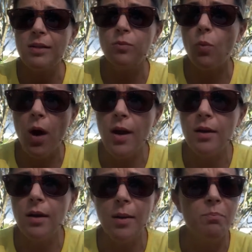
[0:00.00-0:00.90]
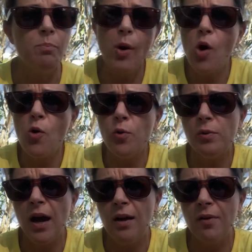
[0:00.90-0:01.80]
one, a
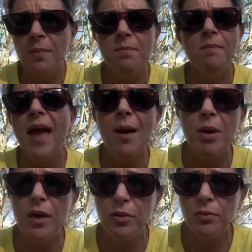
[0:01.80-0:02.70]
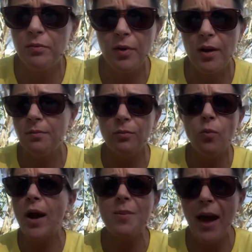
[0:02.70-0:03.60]
bone of a mammoth from
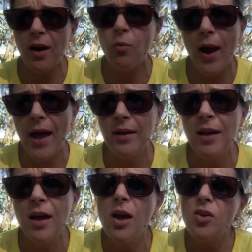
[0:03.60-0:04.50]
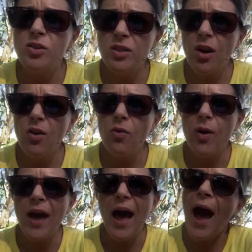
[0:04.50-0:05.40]
way back when. So
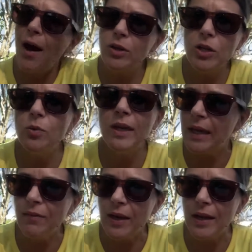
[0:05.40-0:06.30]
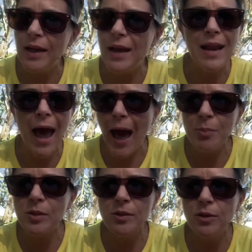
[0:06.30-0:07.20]
how do you give it an
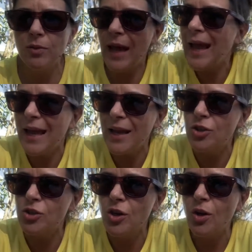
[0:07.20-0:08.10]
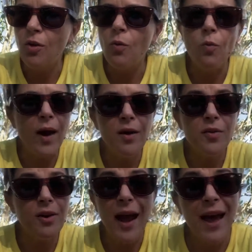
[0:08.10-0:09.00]
absolute age? Well,
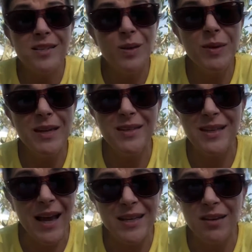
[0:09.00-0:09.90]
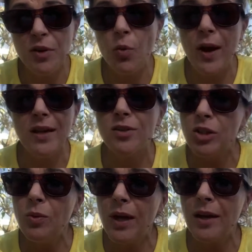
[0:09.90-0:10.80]
there has to be a scientific way to
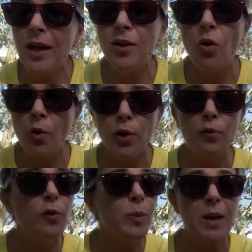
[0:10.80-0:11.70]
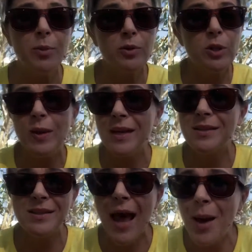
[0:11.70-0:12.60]
do it in order for people to
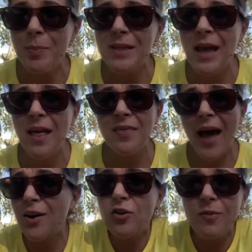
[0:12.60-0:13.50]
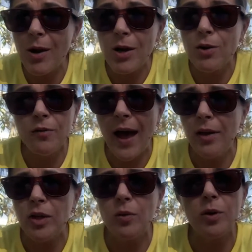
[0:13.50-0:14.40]
accept that numerical
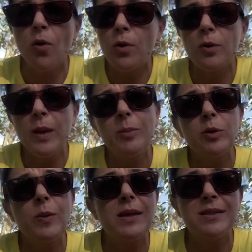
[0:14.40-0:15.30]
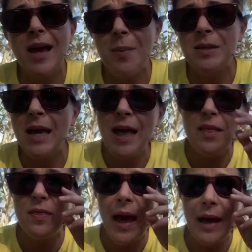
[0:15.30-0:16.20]
value, in order for people to accept
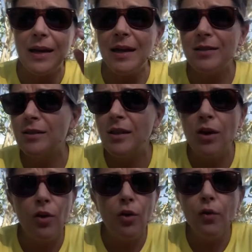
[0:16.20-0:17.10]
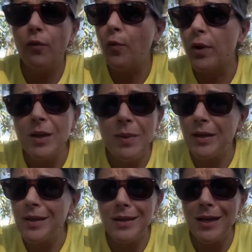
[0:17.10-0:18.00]
that it's 40
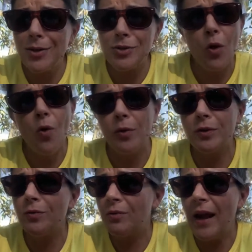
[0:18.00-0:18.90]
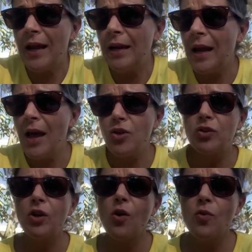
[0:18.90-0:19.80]
million years old, right?
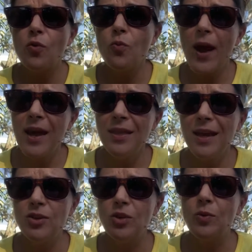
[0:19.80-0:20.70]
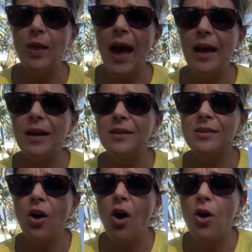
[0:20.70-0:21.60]
So the way they do that is
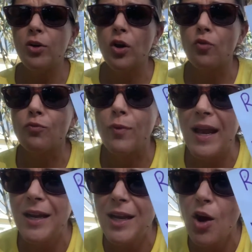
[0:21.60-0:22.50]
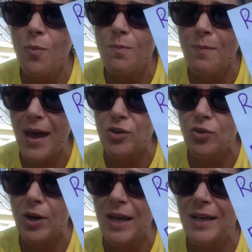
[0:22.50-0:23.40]
called
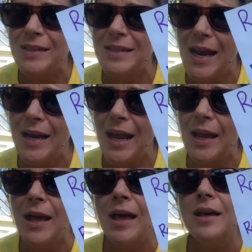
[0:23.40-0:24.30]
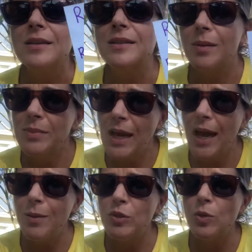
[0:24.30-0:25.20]
radiometric dating.
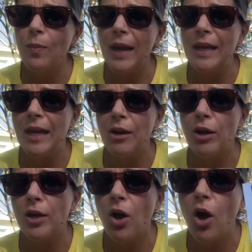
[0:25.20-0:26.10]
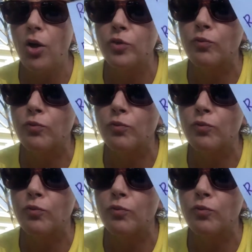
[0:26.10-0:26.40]
Sometimes you might hear it called